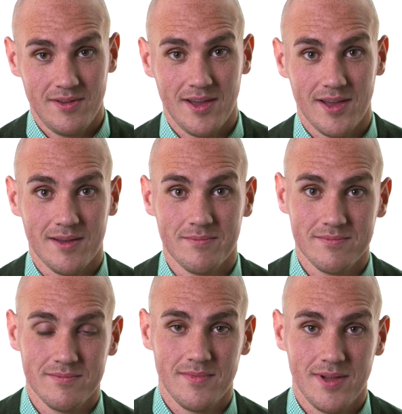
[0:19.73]

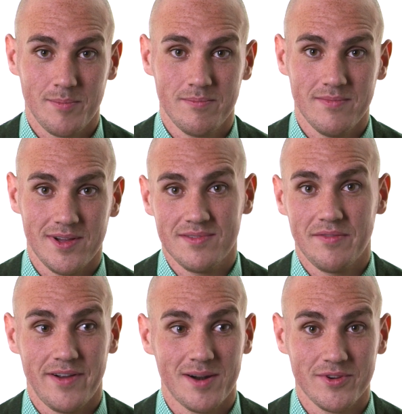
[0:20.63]
a
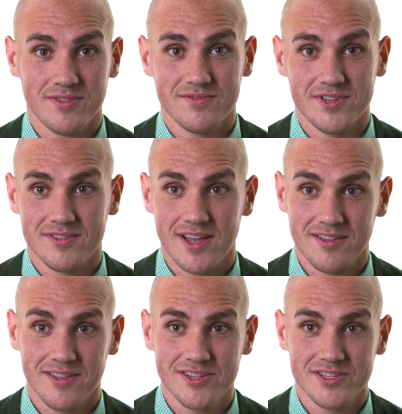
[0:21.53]
fair amount of
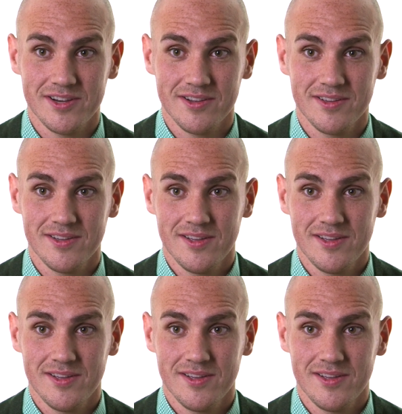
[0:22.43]
geotechnical engineering,